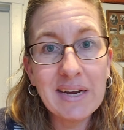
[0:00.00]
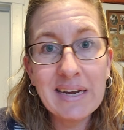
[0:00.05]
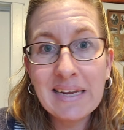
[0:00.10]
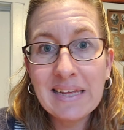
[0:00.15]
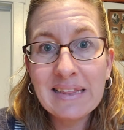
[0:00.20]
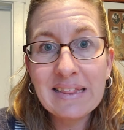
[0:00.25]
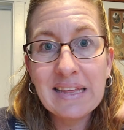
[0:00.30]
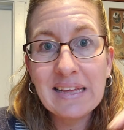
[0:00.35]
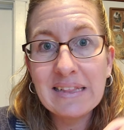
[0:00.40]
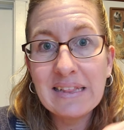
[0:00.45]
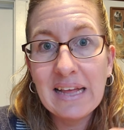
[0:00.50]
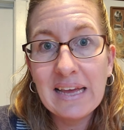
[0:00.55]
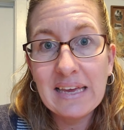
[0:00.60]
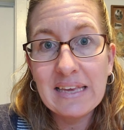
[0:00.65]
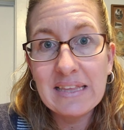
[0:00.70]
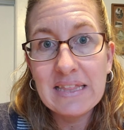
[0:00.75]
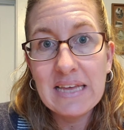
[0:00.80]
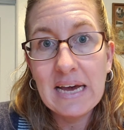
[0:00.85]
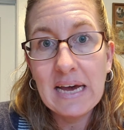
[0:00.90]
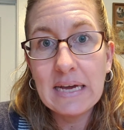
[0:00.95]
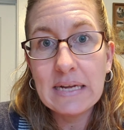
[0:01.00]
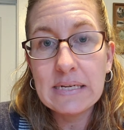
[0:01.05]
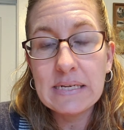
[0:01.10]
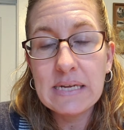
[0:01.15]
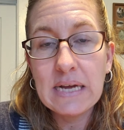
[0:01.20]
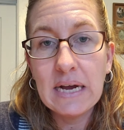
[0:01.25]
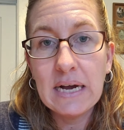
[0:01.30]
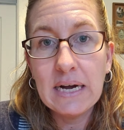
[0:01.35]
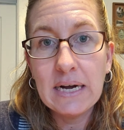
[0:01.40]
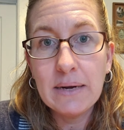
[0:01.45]
anything like that
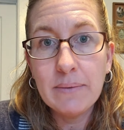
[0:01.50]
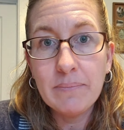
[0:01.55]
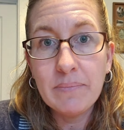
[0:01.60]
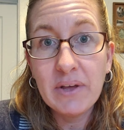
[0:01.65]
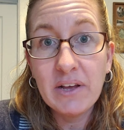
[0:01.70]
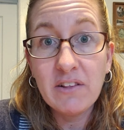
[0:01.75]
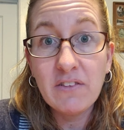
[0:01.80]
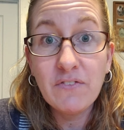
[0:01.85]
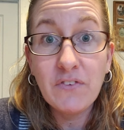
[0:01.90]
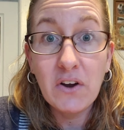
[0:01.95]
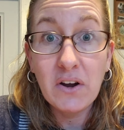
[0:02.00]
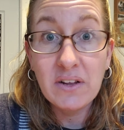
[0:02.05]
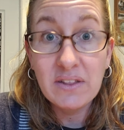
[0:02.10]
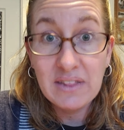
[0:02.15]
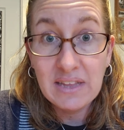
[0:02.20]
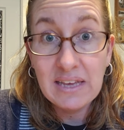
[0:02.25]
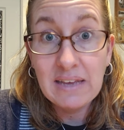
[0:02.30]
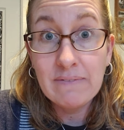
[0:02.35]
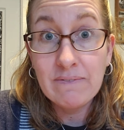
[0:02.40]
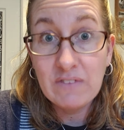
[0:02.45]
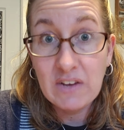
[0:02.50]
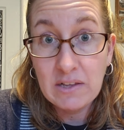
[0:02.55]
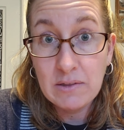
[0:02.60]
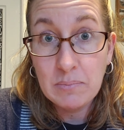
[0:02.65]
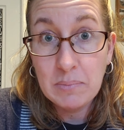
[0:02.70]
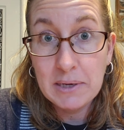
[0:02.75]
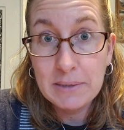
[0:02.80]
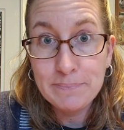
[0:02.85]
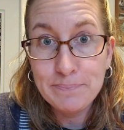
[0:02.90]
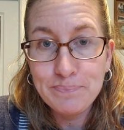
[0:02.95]
as far as the
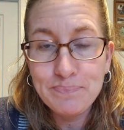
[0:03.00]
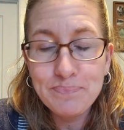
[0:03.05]
investment.